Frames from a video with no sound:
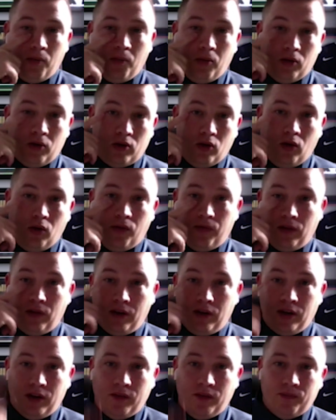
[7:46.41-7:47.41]
But
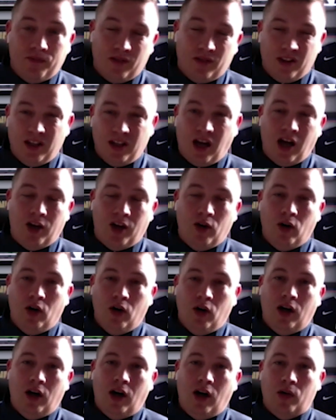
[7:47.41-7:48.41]
hopefully, I
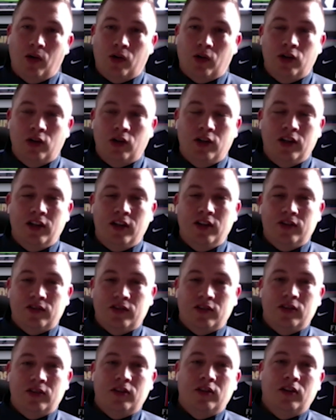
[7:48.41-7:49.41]
know how good he is,
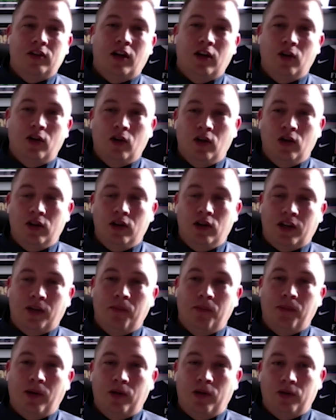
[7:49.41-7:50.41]
and I know he
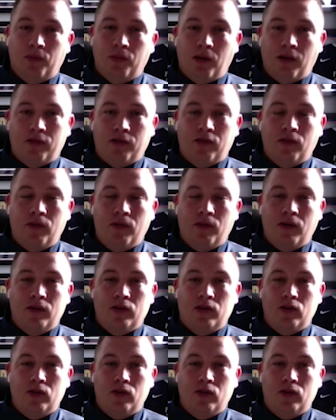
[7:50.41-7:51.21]
can bounce back from that.